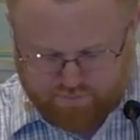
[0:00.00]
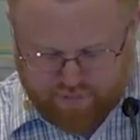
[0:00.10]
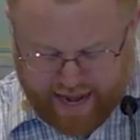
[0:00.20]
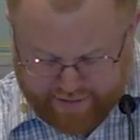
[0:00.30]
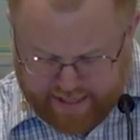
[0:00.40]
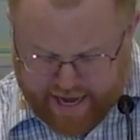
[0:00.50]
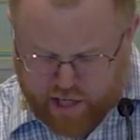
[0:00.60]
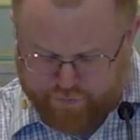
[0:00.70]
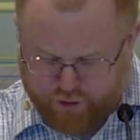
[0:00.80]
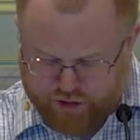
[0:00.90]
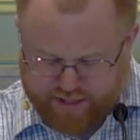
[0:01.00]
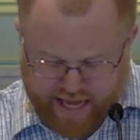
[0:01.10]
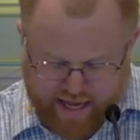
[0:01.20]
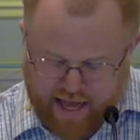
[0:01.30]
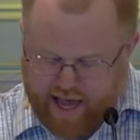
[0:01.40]
at the end of verse
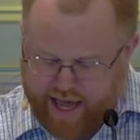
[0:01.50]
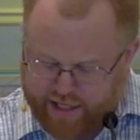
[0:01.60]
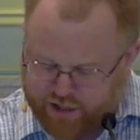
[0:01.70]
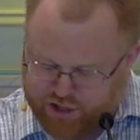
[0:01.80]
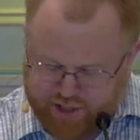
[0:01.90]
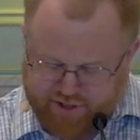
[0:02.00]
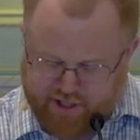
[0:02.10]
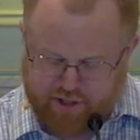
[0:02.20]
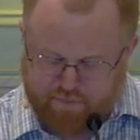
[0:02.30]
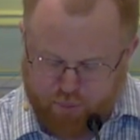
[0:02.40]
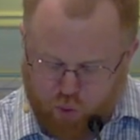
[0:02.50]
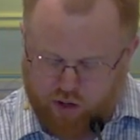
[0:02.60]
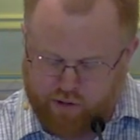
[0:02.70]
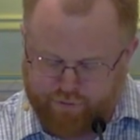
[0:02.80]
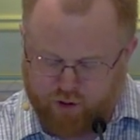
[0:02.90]
8, and it's just as
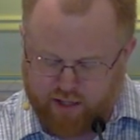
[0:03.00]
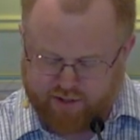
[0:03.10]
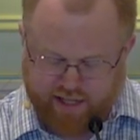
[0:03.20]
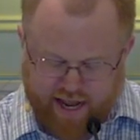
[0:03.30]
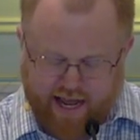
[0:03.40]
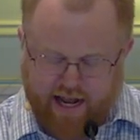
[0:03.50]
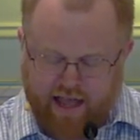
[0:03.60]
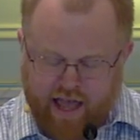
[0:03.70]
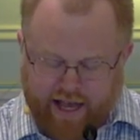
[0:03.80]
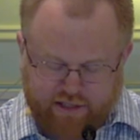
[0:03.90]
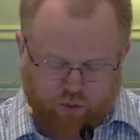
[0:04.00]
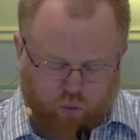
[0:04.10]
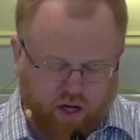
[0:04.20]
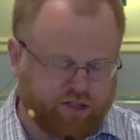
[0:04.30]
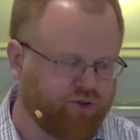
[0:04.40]
important for us today as it
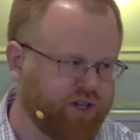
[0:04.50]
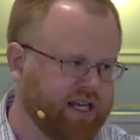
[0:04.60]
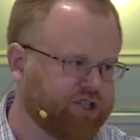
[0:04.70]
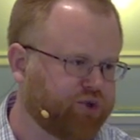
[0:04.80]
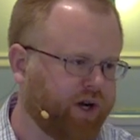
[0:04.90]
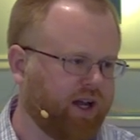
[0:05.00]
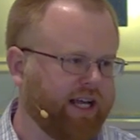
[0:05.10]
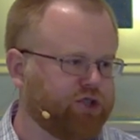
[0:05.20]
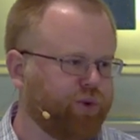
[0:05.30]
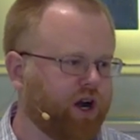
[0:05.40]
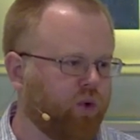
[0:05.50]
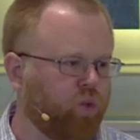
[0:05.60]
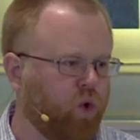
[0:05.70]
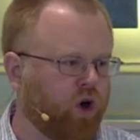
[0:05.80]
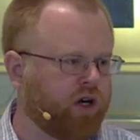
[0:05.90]
was for the Israelites. We are
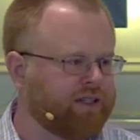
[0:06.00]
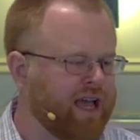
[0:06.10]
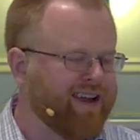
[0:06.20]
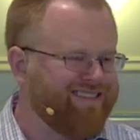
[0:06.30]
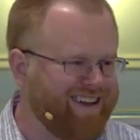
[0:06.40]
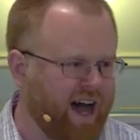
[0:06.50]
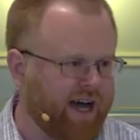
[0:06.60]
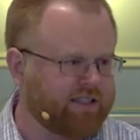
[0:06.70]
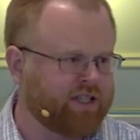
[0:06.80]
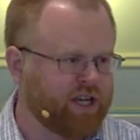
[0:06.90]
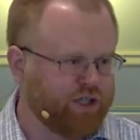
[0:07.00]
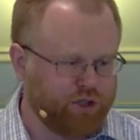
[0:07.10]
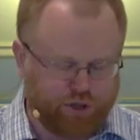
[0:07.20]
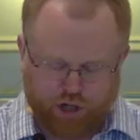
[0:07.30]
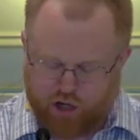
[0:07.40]
warned not to
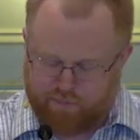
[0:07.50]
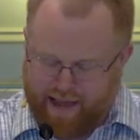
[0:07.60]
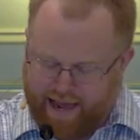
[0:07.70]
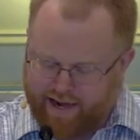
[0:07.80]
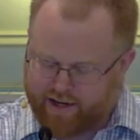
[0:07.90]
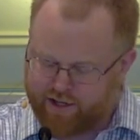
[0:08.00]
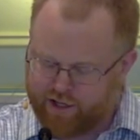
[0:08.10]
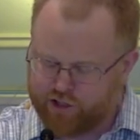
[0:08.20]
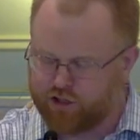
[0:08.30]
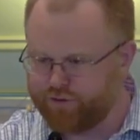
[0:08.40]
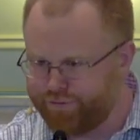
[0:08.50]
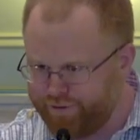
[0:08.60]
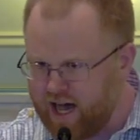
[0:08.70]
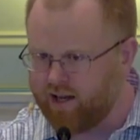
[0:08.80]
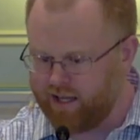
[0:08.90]
turn back to
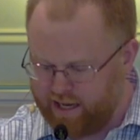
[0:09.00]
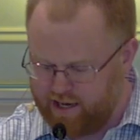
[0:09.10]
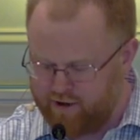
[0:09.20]
folly.